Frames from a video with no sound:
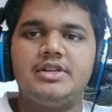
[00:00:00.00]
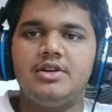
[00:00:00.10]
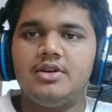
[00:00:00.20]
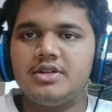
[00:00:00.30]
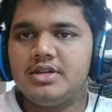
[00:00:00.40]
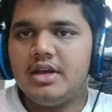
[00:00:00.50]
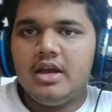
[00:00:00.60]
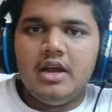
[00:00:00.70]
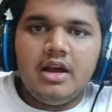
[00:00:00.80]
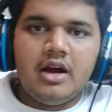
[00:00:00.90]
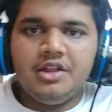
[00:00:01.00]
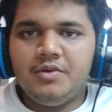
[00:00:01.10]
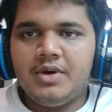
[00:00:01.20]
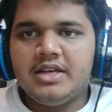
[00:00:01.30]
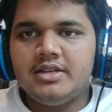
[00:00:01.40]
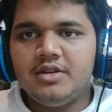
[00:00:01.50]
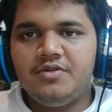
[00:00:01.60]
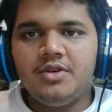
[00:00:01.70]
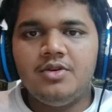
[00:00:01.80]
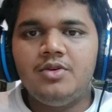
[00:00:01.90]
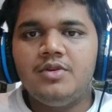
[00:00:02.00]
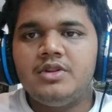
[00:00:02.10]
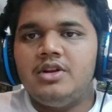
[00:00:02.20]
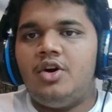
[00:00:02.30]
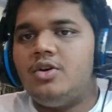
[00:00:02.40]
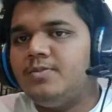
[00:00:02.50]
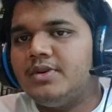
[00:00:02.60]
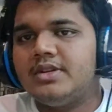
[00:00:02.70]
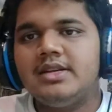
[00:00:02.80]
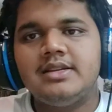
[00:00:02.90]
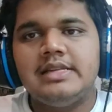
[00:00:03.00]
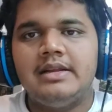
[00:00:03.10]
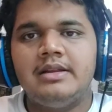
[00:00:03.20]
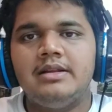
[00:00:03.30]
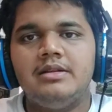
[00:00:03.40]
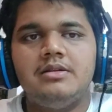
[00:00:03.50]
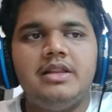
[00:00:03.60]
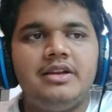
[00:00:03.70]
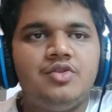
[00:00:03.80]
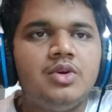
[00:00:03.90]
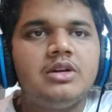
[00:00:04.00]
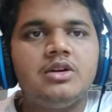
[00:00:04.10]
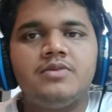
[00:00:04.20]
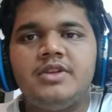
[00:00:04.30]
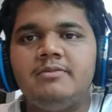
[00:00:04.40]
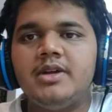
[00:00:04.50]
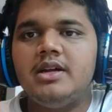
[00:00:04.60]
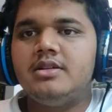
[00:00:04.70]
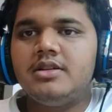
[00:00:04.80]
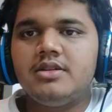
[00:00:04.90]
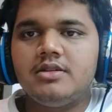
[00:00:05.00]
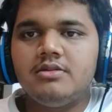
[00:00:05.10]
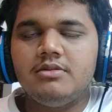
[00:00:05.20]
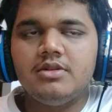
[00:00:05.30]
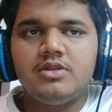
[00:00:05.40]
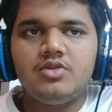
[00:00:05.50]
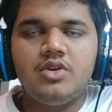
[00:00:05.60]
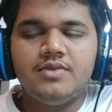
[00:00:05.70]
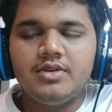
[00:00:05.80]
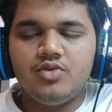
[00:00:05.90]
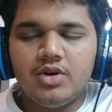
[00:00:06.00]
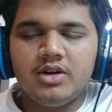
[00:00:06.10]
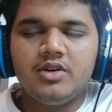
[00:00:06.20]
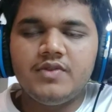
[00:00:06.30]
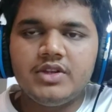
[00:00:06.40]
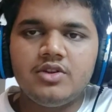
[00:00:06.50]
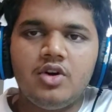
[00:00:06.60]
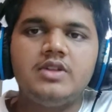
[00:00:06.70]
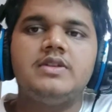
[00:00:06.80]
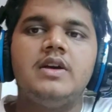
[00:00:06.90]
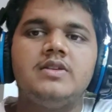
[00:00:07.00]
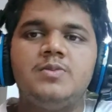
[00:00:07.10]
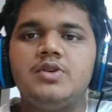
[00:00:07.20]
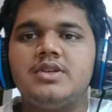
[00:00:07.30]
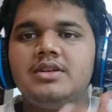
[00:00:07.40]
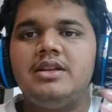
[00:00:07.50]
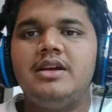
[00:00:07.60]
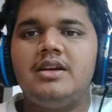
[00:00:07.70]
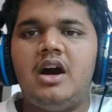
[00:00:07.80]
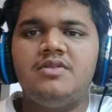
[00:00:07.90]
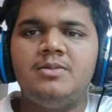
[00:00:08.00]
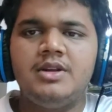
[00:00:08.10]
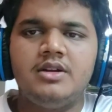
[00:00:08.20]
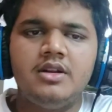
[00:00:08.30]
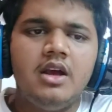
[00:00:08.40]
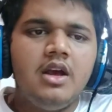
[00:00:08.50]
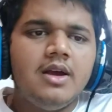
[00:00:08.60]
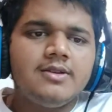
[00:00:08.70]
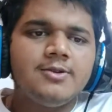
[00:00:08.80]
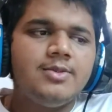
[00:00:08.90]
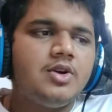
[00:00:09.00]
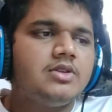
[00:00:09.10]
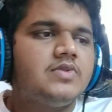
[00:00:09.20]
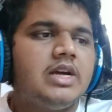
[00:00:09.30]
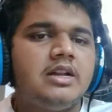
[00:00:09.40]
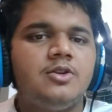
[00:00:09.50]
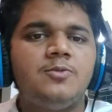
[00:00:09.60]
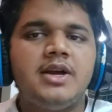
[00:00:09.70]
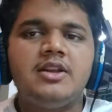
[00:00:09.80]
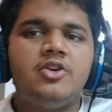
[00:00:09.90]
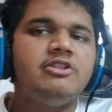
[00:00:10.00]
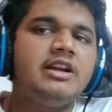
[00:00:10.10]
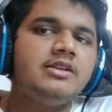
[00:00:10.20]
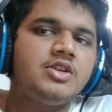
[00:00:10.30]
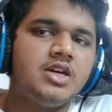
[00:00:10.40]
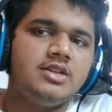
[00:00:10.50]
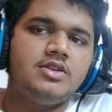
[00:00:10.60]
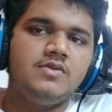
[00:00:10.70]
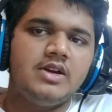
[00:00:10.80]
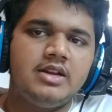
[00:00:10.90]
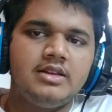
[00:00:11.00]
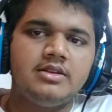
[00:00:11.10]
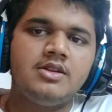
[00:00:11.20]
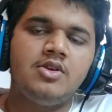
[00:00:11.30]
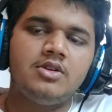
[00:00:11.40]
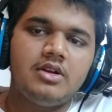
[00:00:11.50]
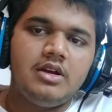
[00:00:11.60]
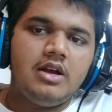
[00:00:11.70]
slots. Otherwise, if you go the long process, then like 200 of them gets through 200 of the slots gets booked in like half a minute. So because of that, you might not get a chance of getting the slot.